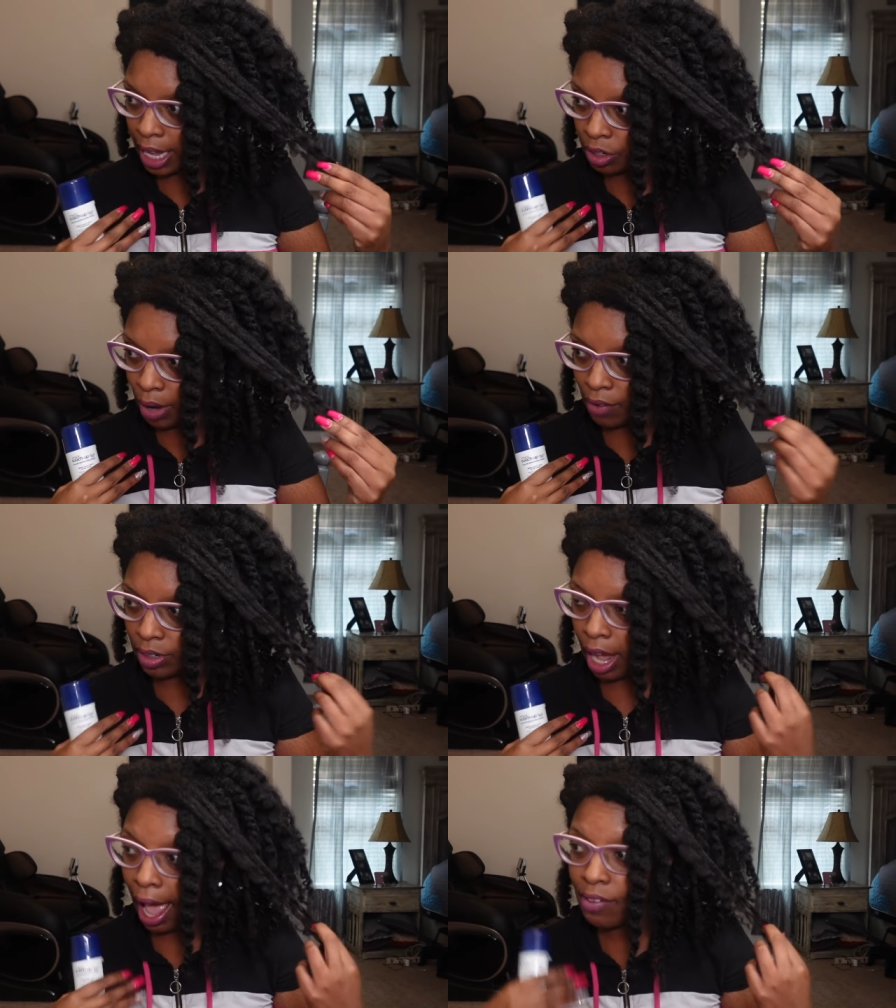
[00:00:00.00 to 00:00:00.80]
I don't have a
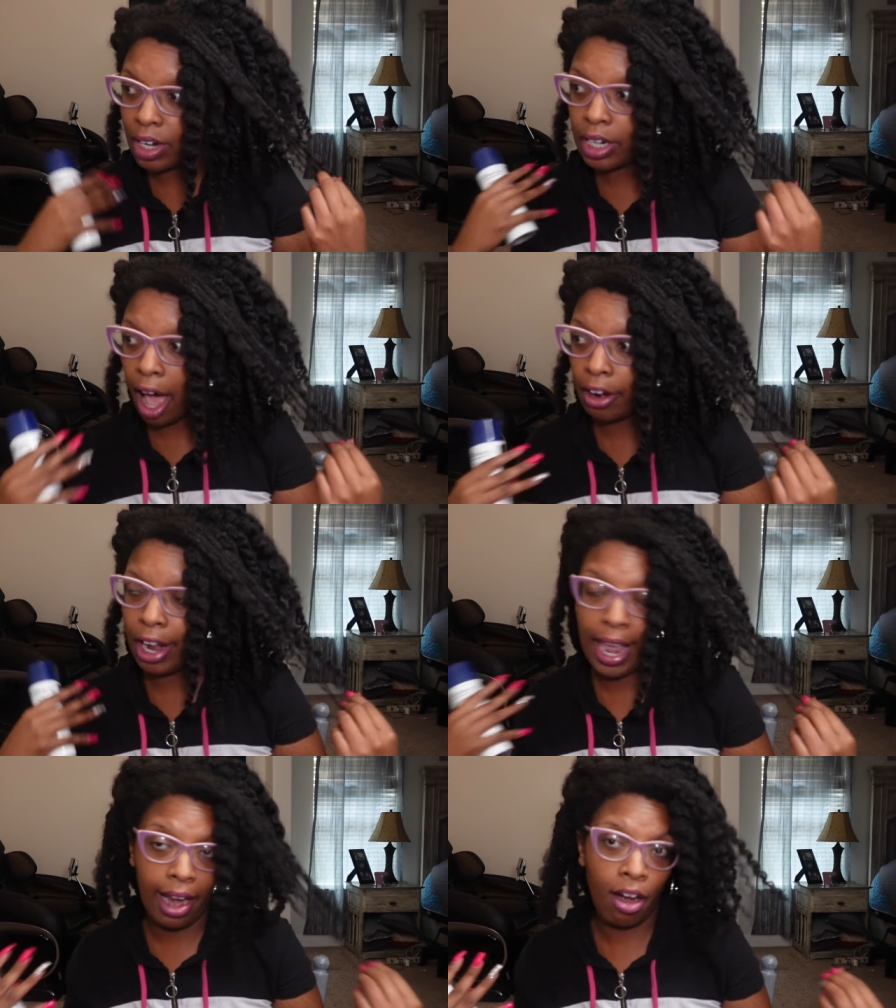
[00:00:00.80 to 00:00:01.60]
lot. I have a lot of
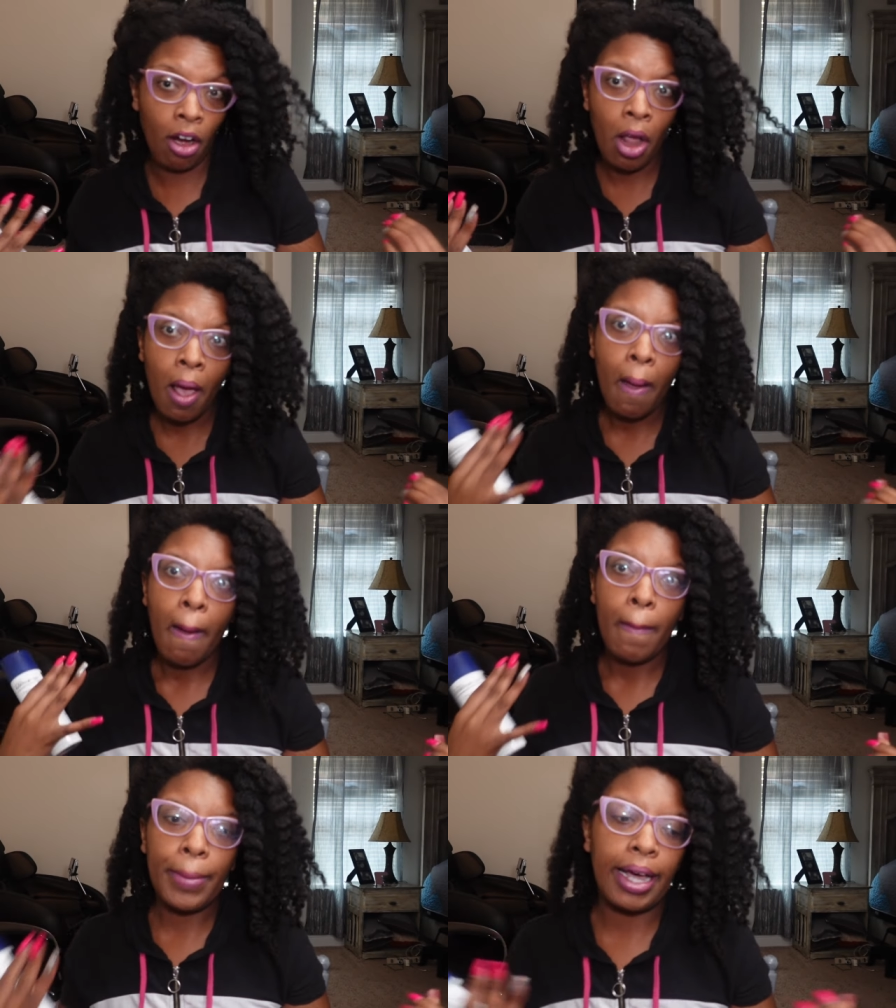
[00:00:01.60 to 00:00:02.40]
hair
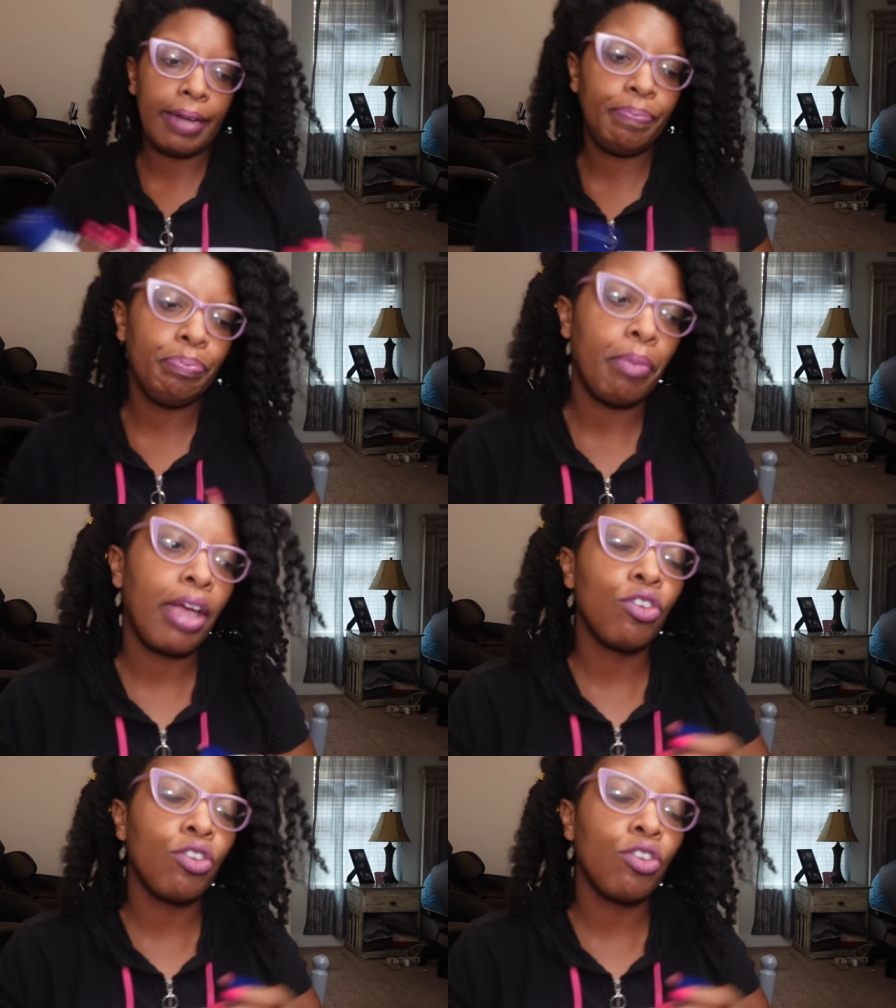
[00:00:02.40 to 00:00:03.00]
but my